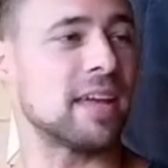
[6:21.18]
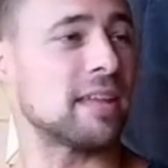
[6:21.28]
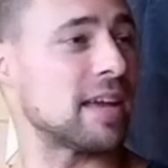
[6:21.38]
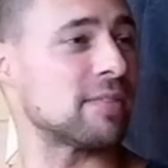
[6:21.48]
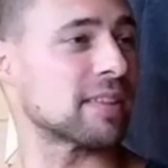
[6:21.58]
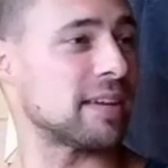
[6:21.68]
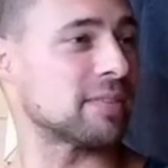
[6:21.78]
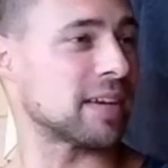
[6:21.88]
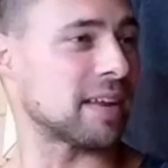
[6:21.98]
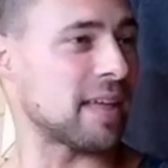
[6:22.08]
Yeah. They, have, they, have a, they
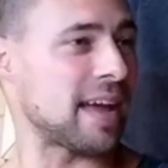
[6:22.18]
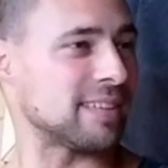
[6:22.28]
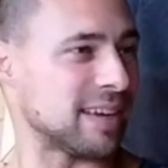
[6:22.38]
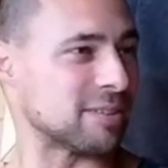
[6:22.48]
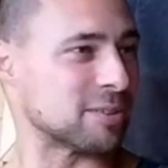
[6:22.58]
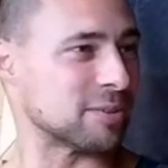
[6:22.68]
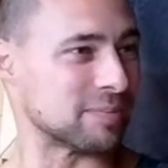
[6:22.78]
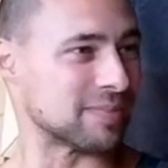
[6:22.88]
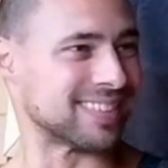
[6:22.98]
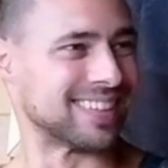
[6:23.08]
have kind of that down to a,